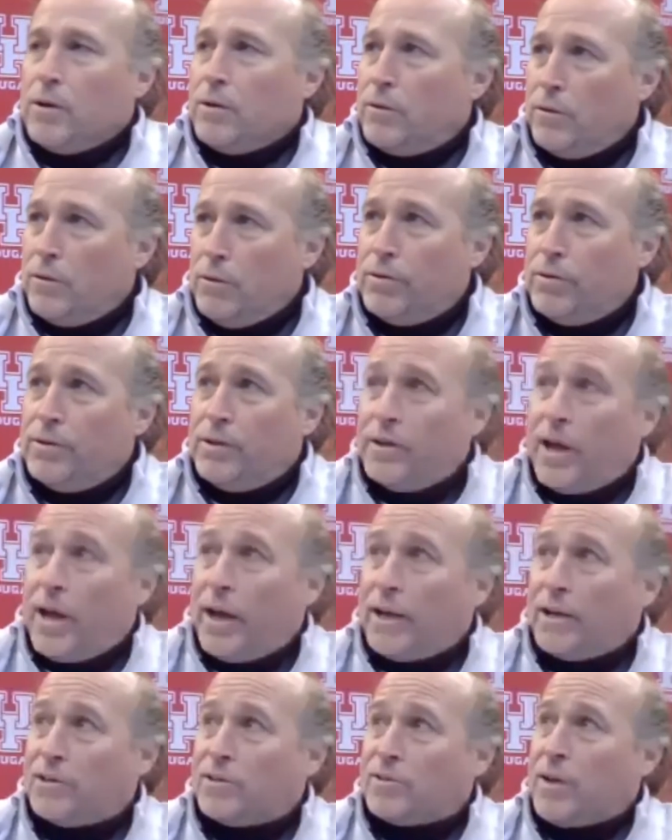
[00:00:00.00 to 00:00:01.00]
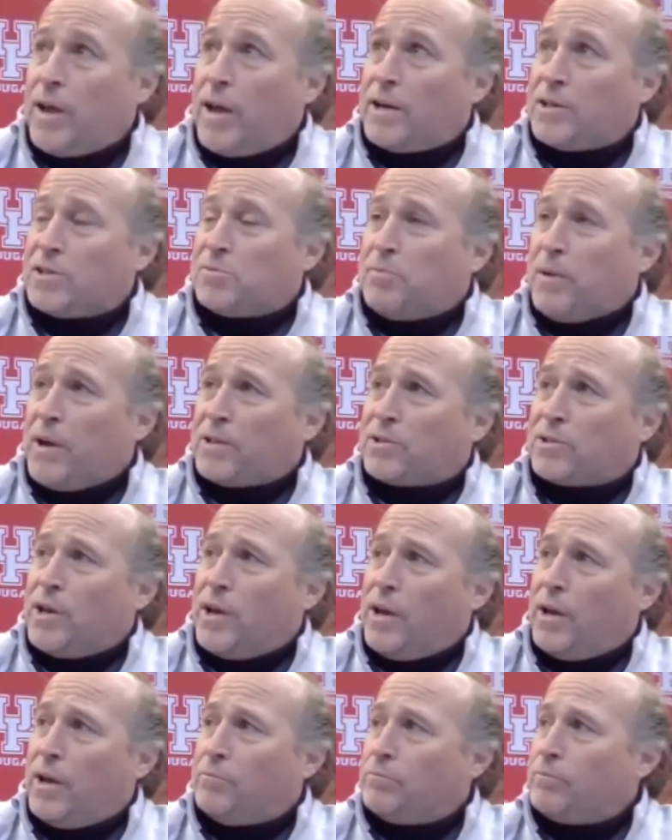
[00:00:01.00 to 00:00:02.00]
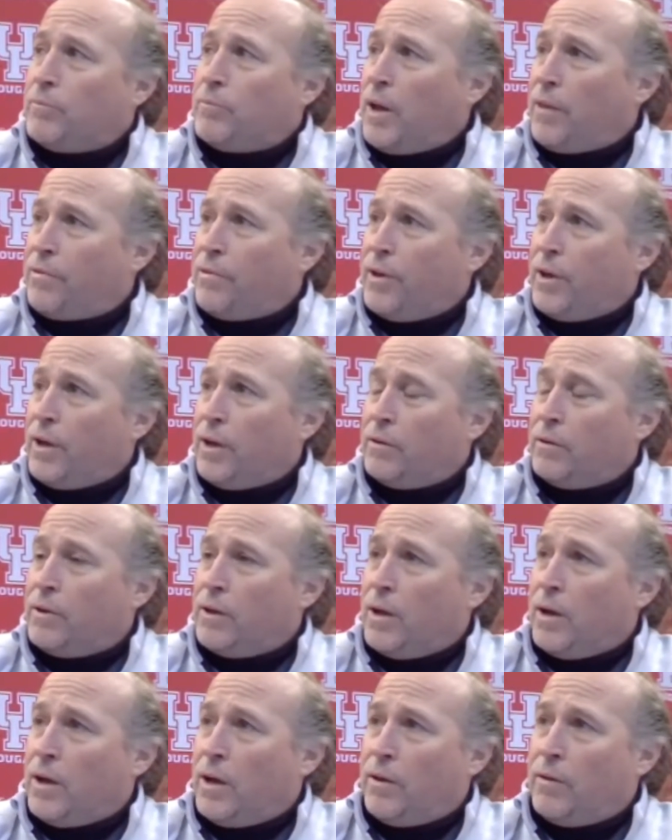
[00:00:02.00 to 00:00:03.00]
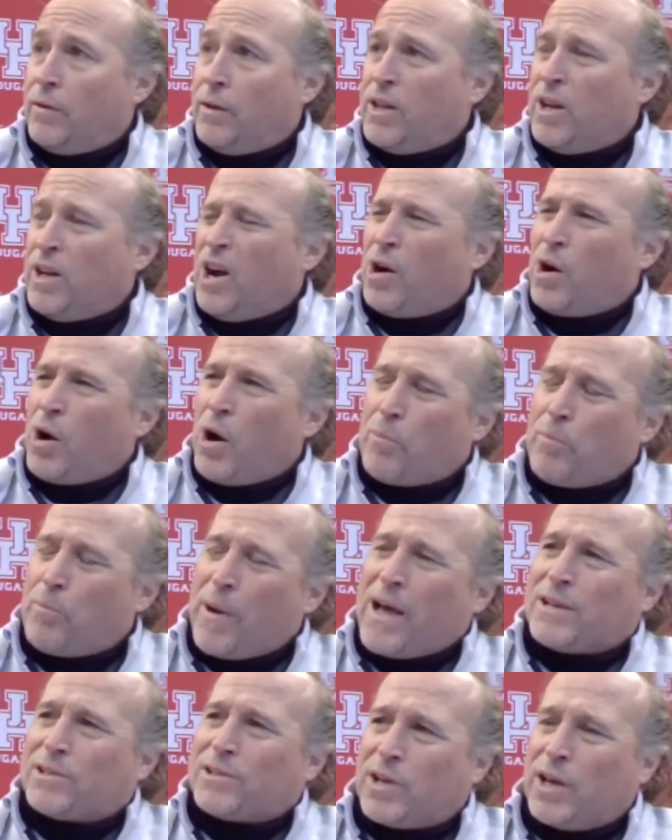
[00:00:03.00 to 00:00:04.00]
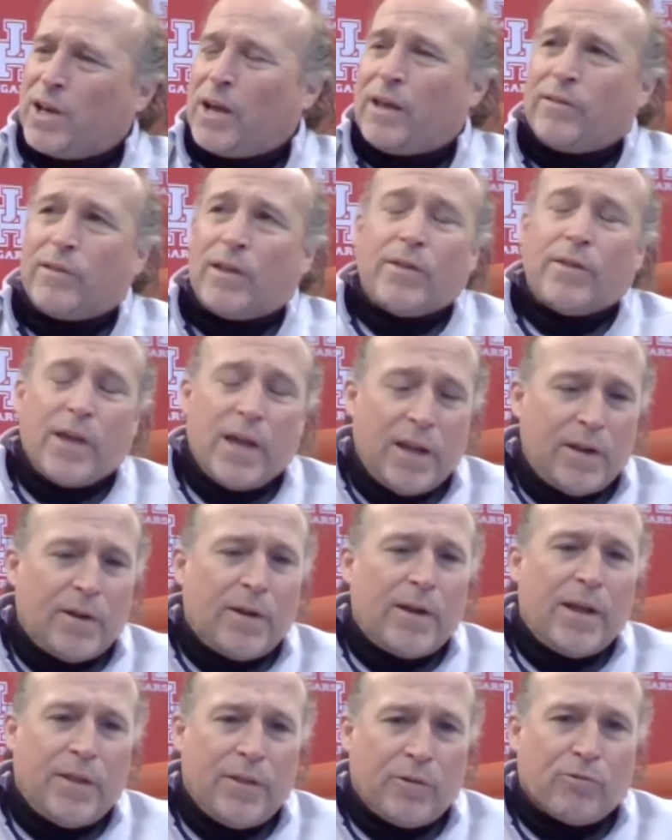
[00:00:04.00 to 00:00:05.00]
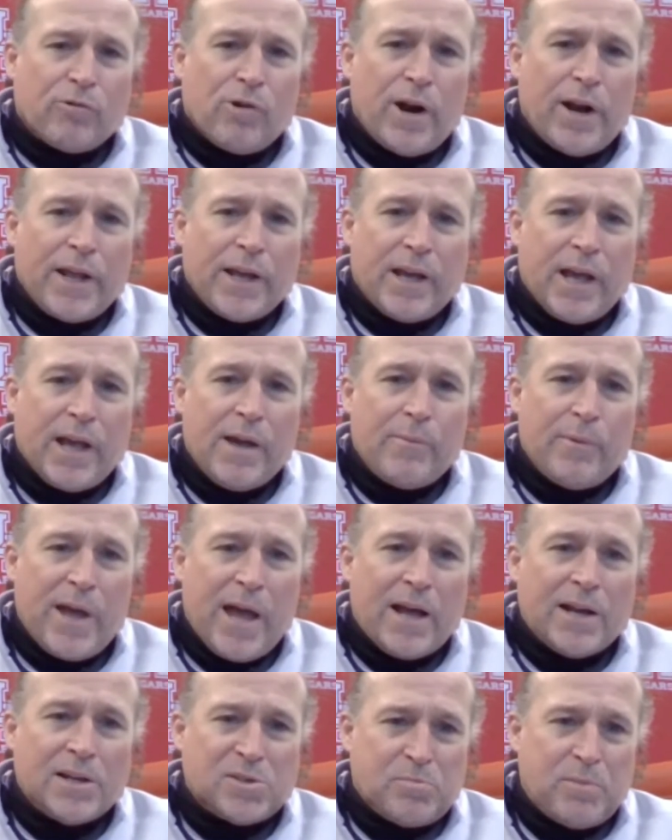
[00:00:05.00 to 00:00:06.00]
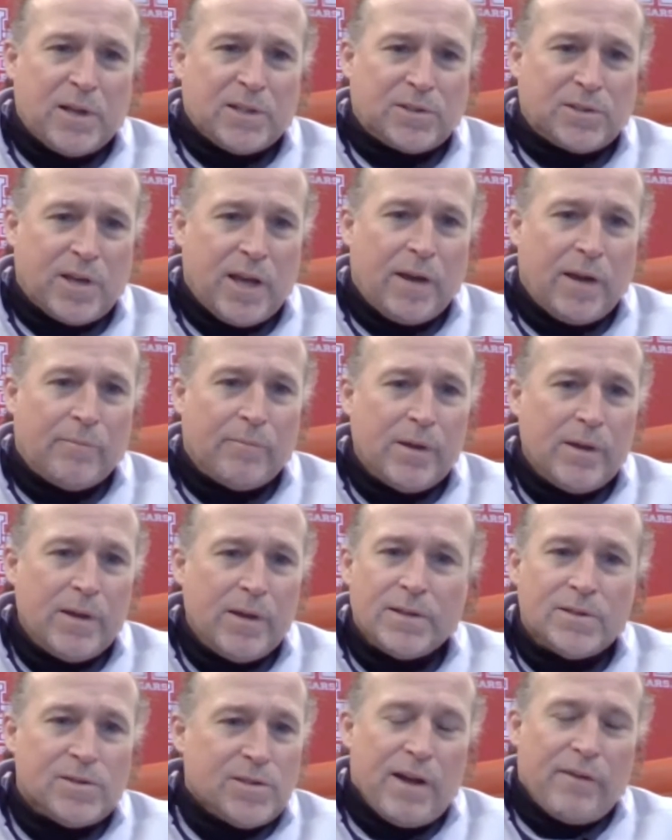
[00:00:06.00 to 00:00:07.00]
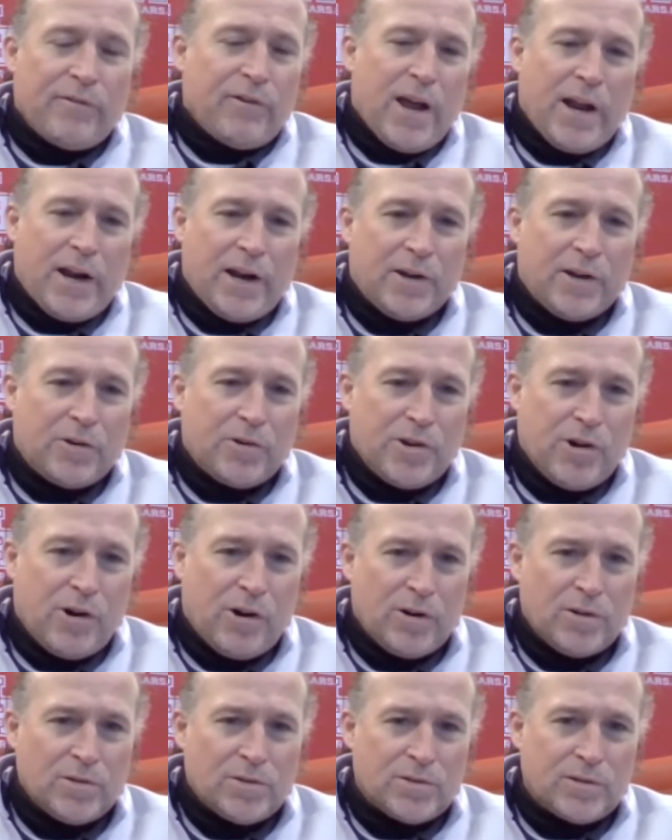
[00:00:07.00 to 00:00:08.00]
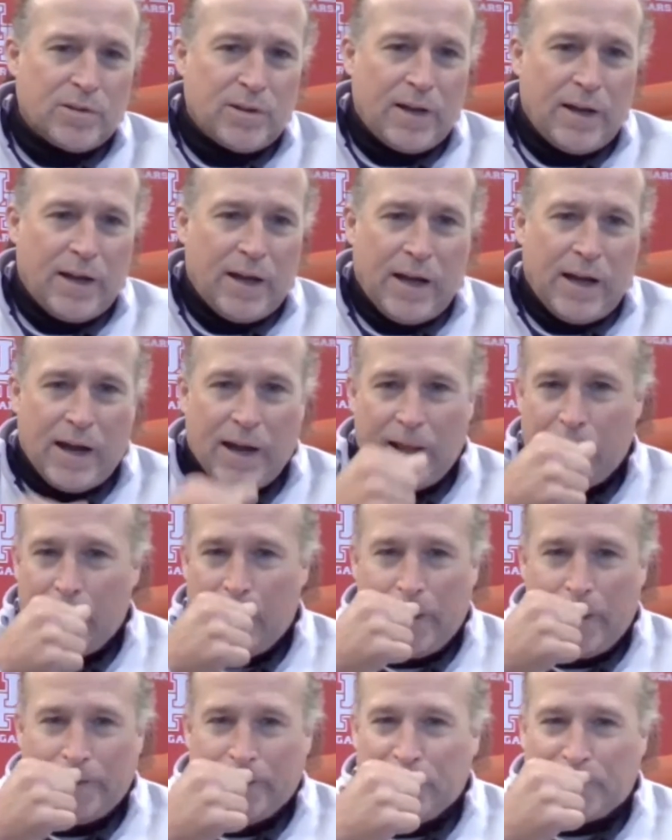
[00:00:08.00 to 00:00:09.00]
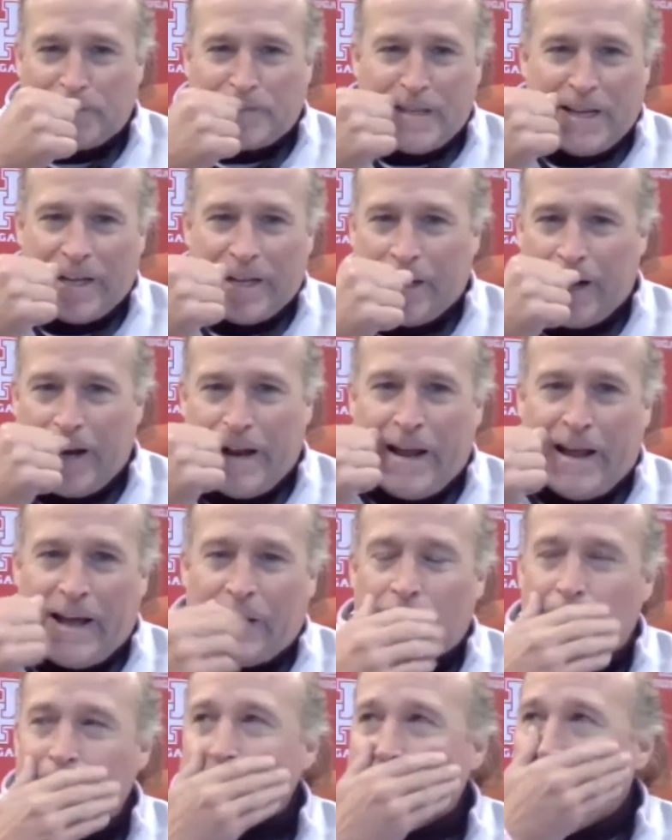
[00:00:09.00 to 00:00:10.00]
had his best game, I think. Our pass game, in the running game, we had his best game. He's never had 100 yards. I looked at it. I had